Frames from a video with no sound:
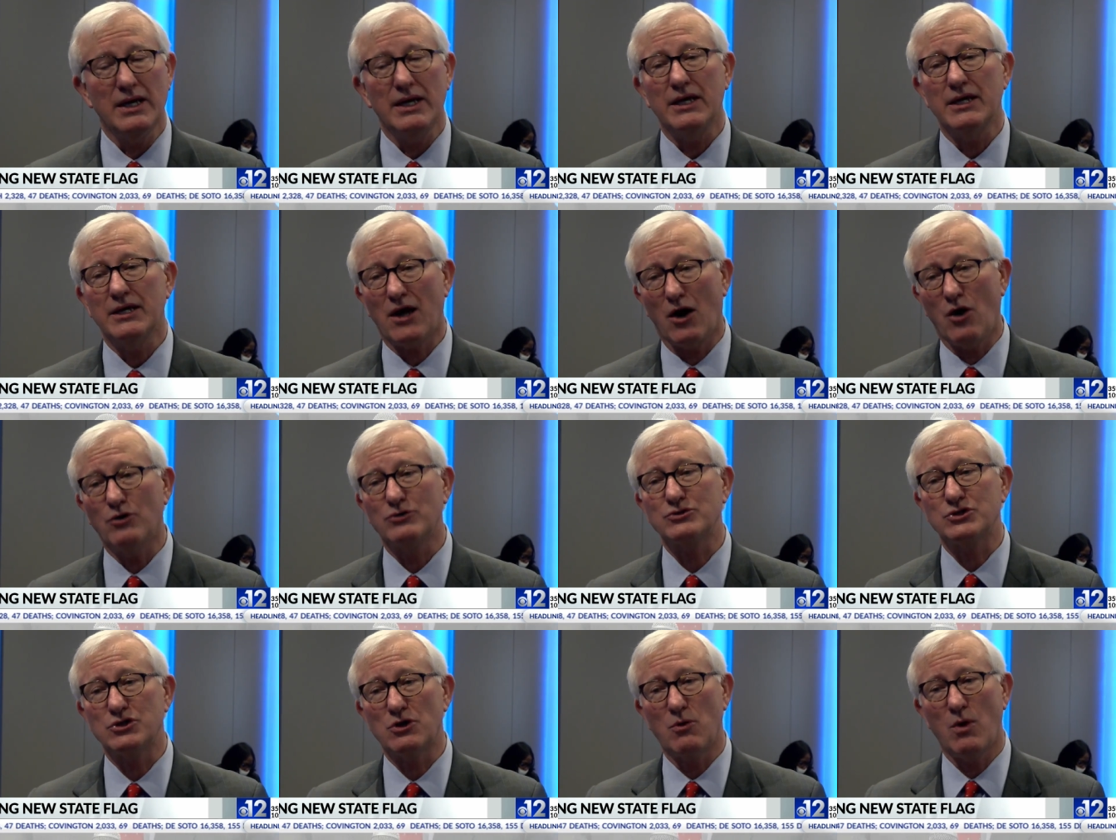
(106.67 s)
It
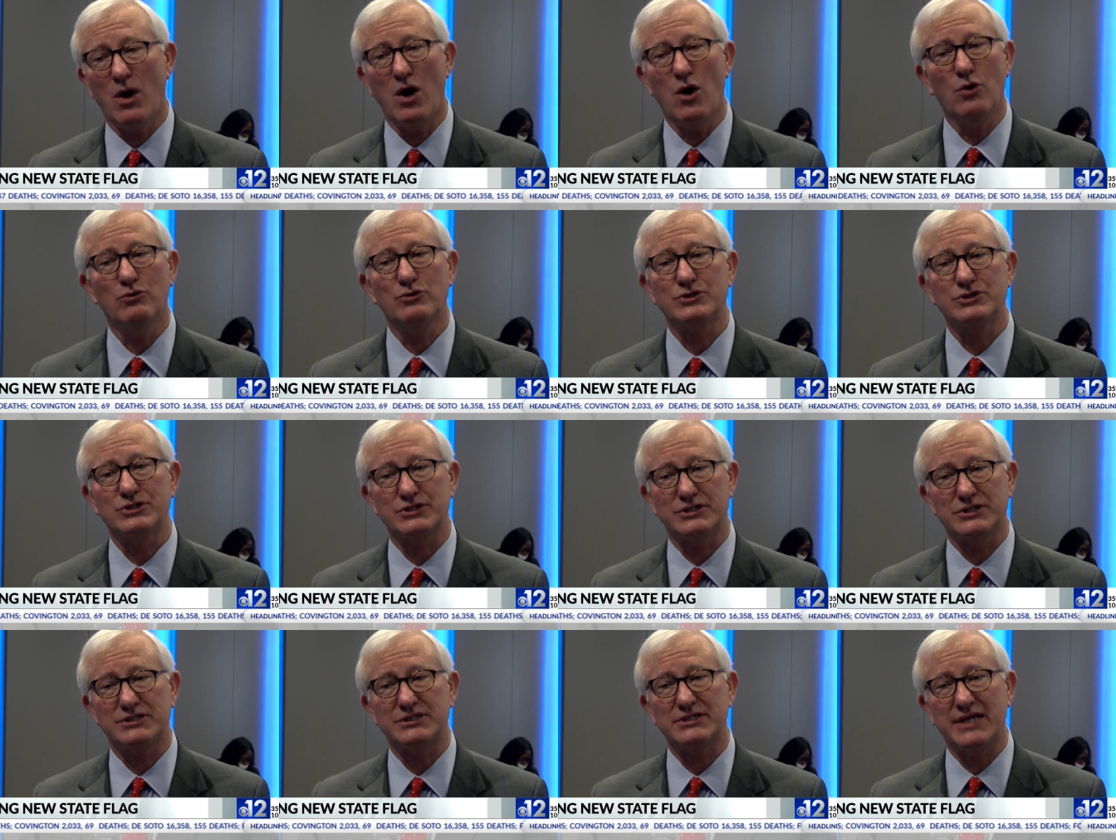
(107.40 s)
also
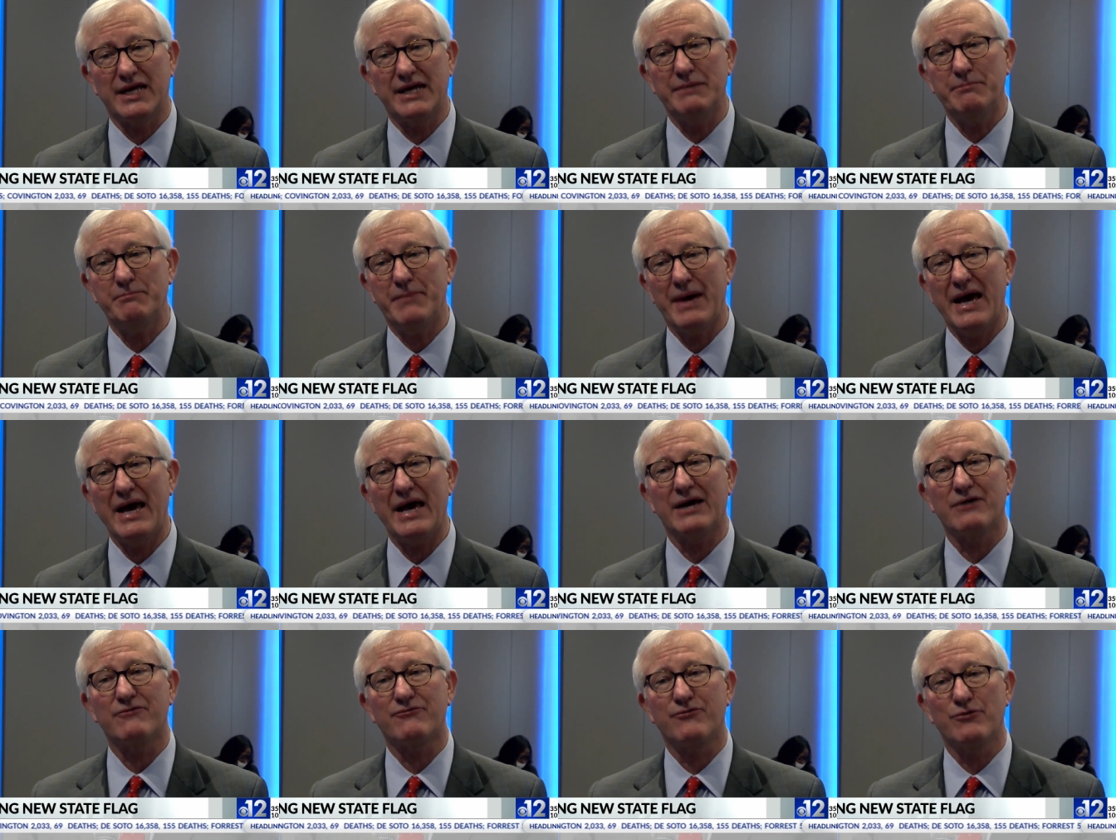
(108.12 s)
holds the state
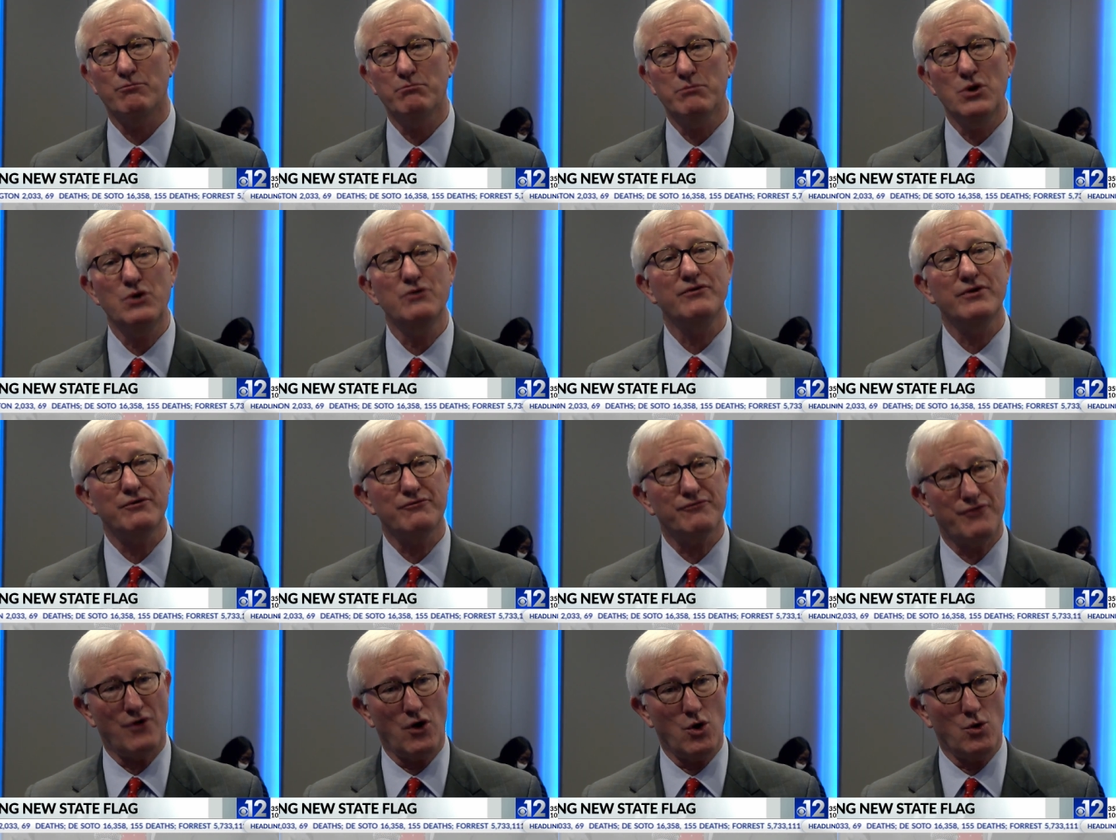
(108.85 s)
back from
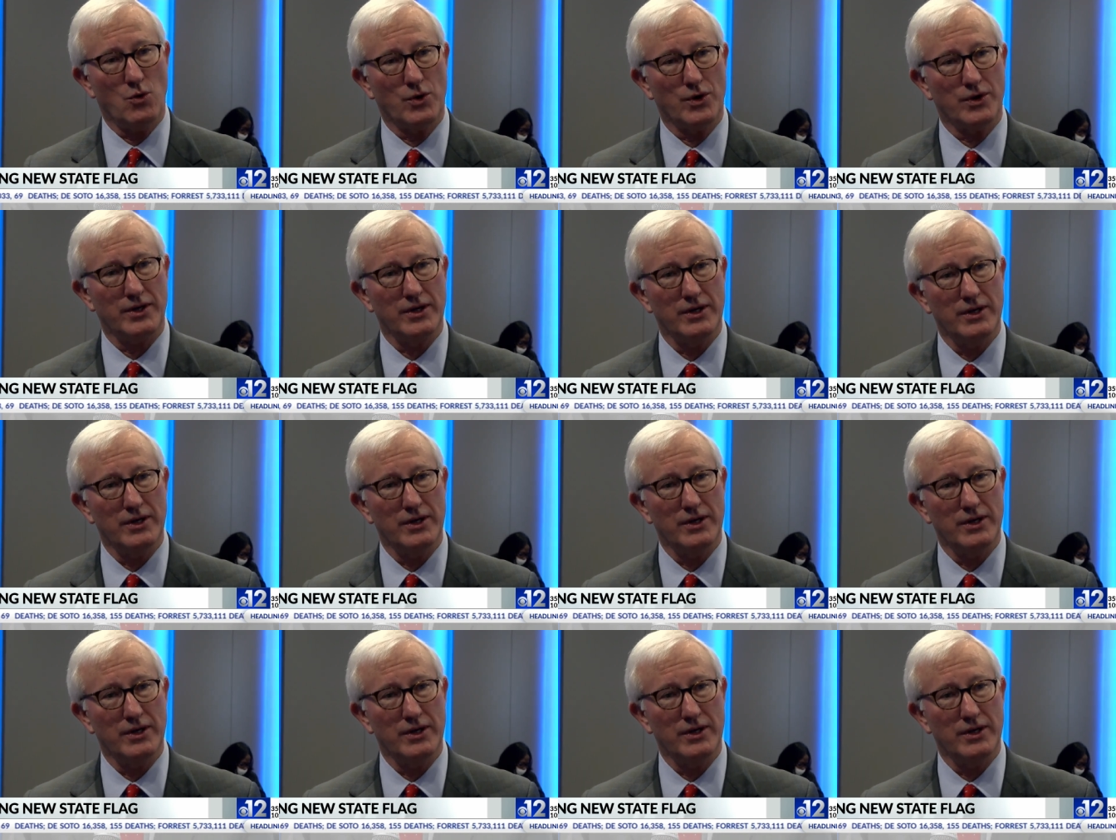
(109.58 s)
moving forward.